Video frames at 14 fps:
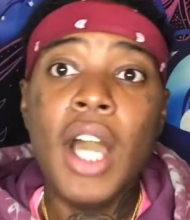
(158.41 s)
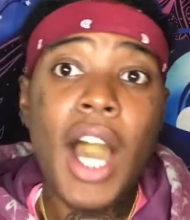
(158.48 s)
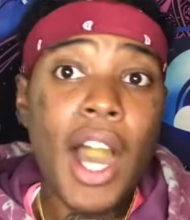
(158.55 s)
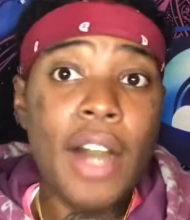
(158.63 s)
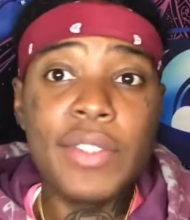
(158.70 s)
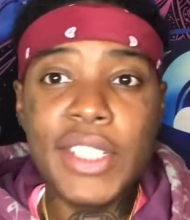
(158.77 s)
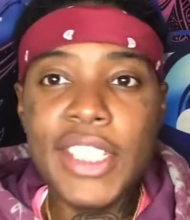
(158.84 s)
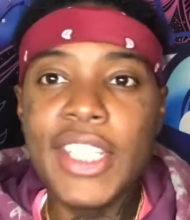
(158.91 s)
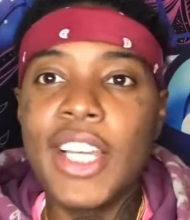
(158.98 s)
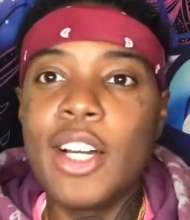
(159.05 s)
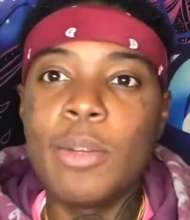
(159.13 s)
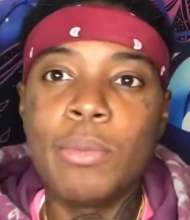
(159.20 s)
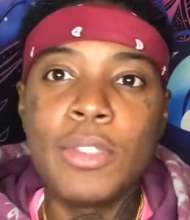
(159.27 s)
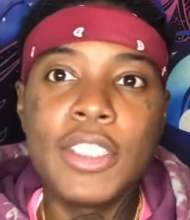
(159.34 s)
of
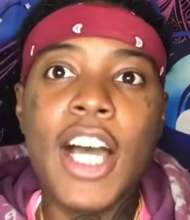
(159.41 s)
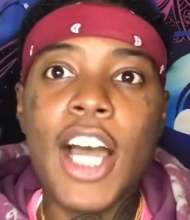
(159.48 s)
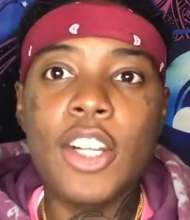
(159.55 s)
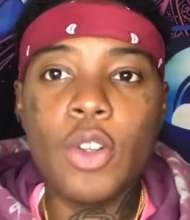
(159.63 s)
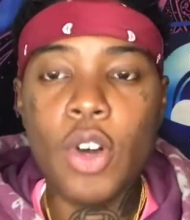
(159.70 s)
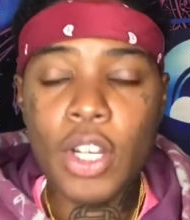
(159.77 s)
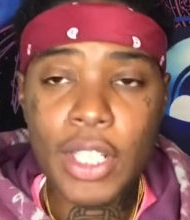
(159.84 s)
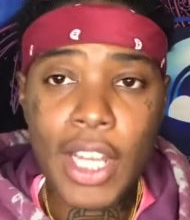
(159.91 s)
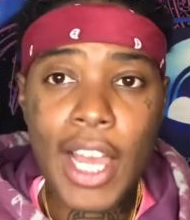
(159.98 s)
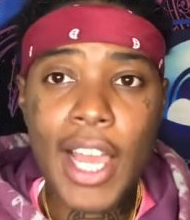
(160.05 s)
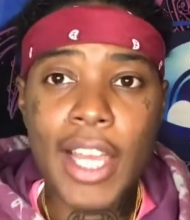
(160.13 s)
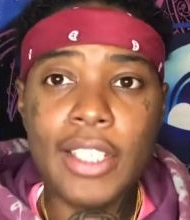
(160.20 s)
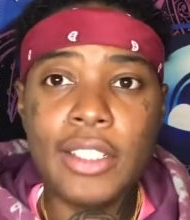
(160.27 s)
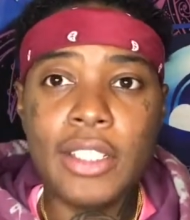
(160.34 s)

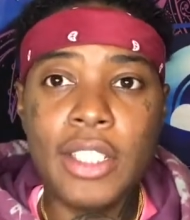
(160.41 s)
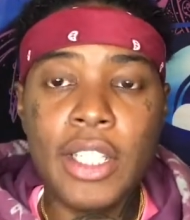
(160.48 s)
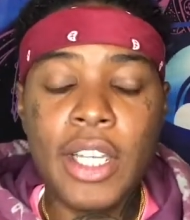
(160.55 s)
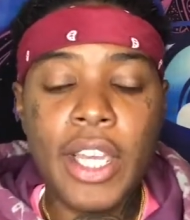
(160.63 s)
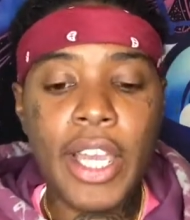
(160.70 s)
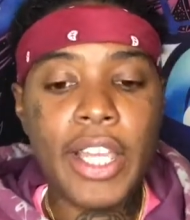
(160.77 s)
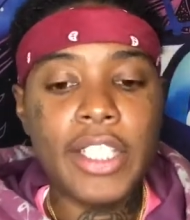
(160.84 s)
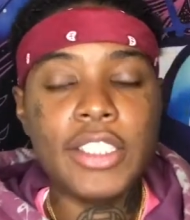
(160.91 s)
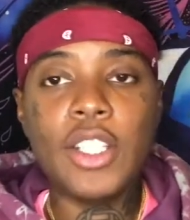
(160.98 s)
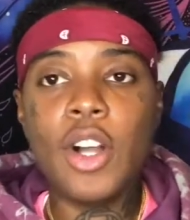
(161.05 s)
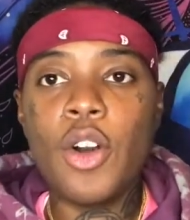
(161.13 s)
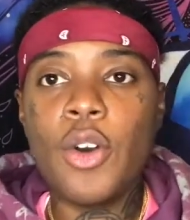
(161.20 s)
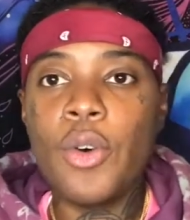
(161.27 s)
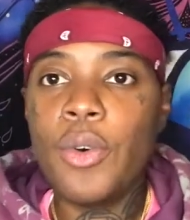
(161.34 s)
DM.online. And
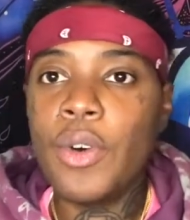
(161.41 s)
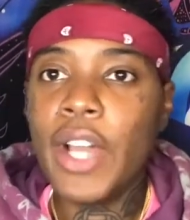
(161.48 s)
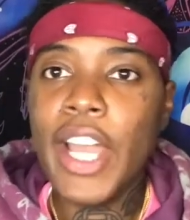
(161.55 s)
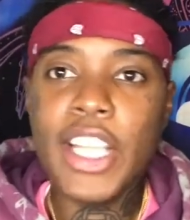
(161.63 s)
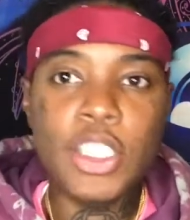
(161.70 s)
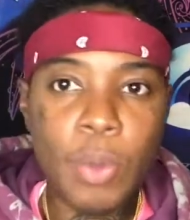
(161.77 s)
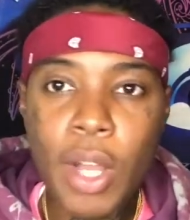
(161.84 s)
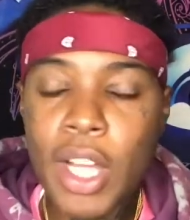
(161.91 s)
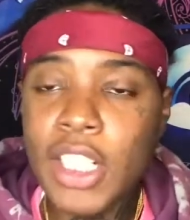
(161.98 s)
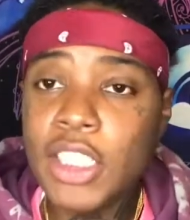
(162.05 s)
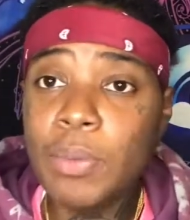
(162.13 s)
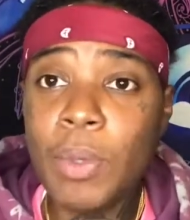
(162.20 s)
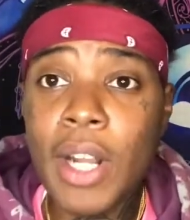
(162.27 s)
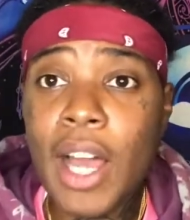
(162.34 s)
so, as well
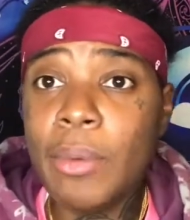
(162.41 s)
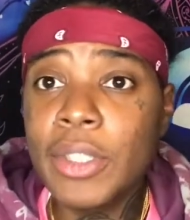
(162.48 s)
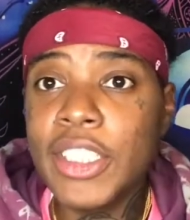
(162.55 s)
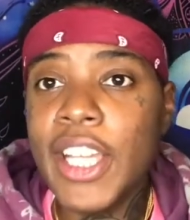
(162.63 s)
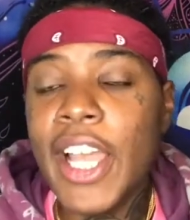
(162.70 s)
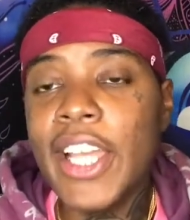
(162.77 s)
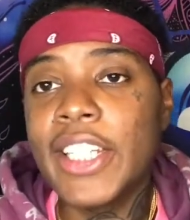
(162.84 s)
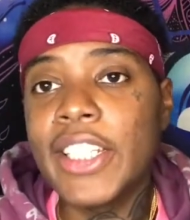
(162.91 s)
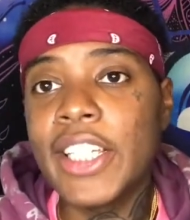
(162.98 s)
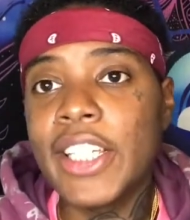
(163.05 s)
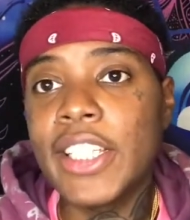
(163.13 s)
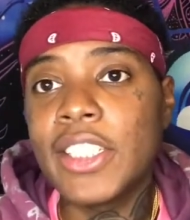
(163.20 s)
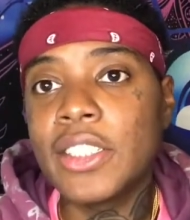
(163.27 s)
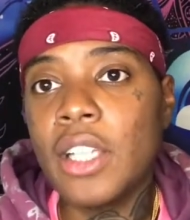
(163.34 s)
as what I was saying
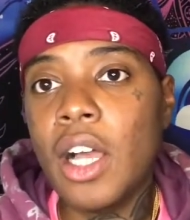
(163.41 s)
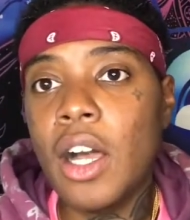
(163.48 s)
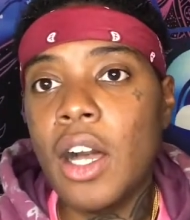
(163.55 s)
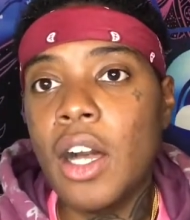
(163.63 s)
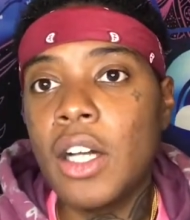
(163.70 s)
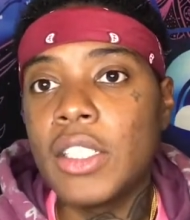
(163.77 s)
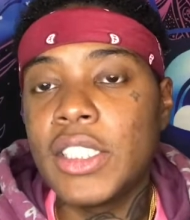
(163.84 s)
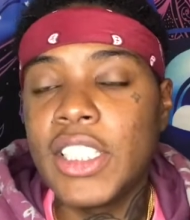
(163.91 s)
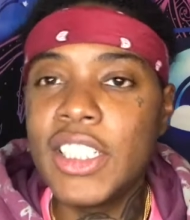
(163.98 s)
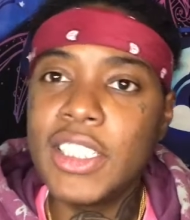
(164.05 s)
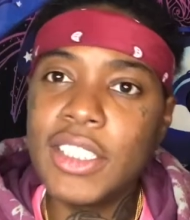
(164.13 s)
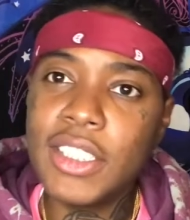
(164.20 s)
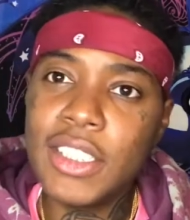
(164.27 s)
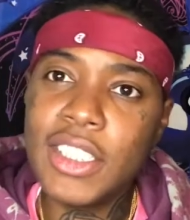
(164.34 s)
is,
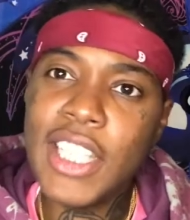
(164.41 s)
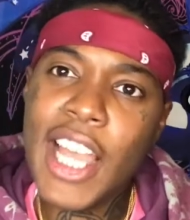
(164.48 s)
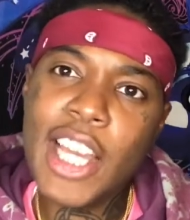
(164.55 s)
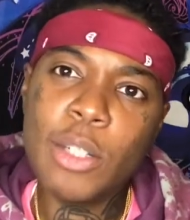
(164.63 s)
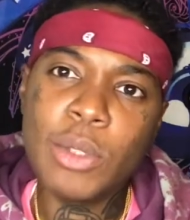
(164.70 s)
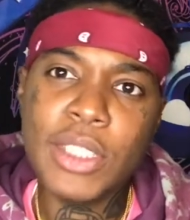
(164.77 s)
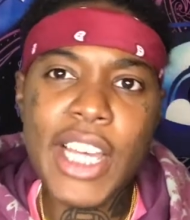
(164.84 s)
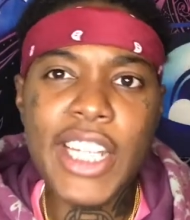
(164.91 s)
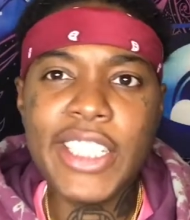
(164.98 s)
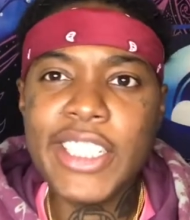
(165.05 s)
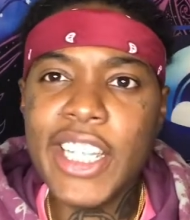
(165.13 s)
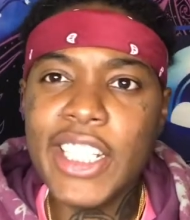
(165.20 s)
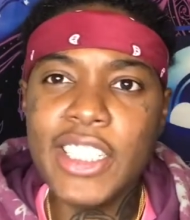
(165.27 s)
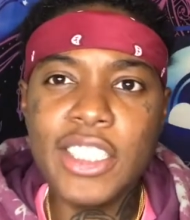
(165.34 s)
this channel is
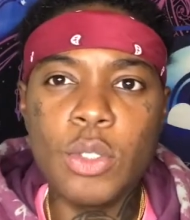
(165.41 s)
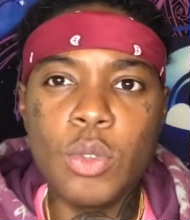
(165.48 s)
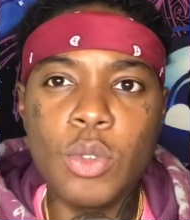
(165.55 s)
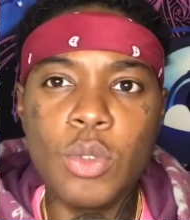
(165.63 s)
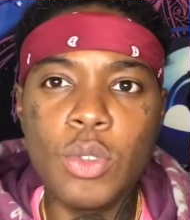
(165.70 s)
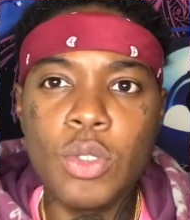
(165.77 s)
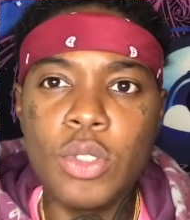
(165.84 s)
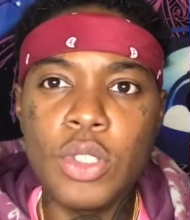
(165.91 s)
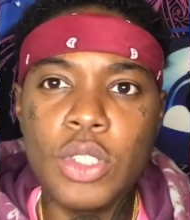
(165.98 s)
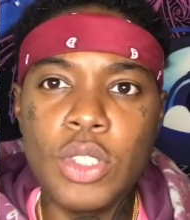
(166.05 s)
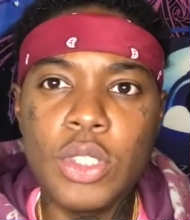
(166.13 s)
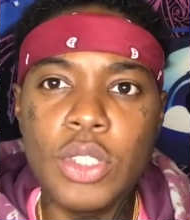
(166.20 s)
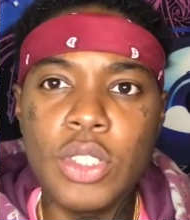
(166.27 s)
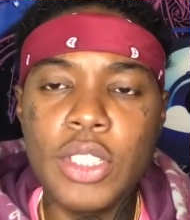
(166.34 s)
dedicated to
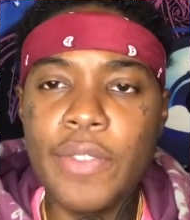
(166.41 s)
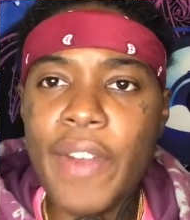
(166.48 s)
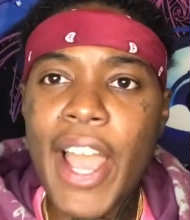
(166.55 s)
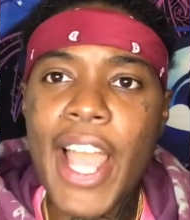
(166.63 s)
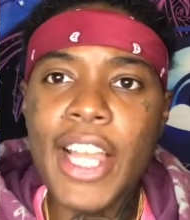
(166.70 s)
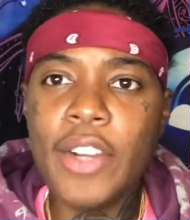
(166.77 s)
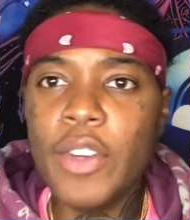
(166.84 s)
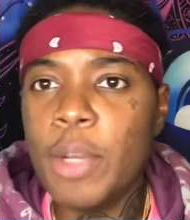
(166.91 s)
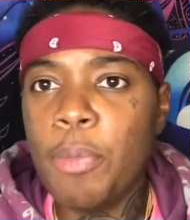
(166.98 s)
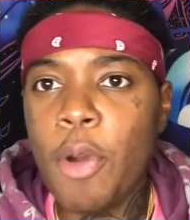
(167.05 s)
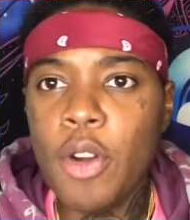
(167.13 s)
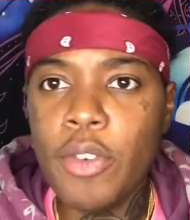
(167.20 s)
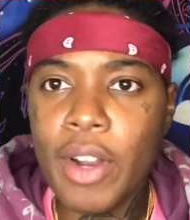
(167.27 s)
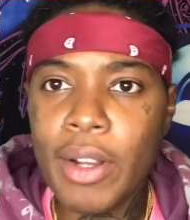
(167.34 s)
divine grade
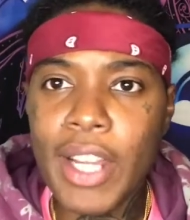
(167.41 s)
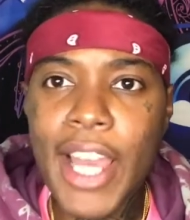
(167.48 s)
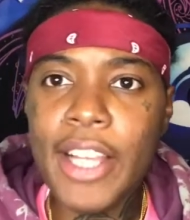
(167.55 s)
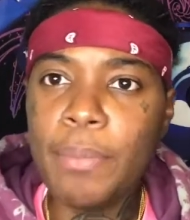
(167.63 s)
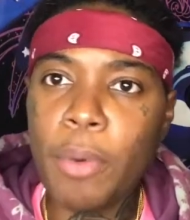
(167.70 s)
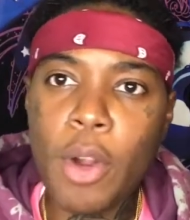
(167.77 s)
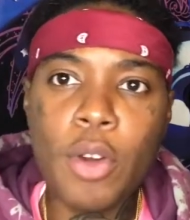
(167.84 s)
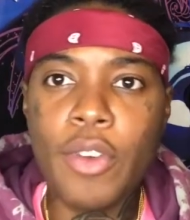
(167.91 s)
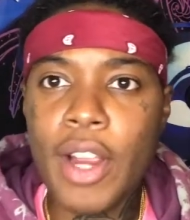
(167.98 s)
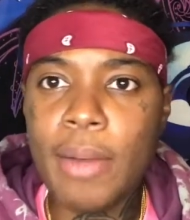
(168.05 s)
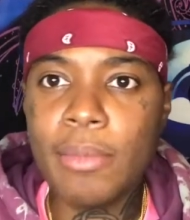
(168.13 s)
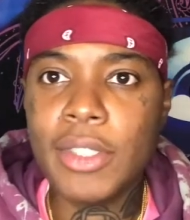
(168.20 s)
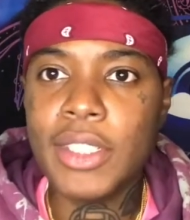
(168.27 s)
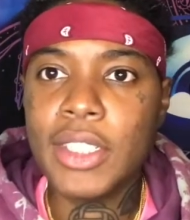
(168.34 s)

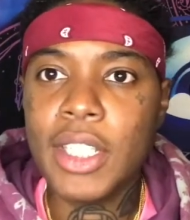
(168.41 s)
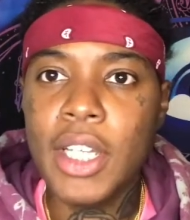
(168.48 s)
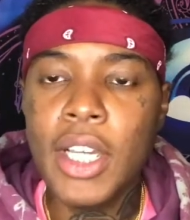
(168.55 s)
programmers,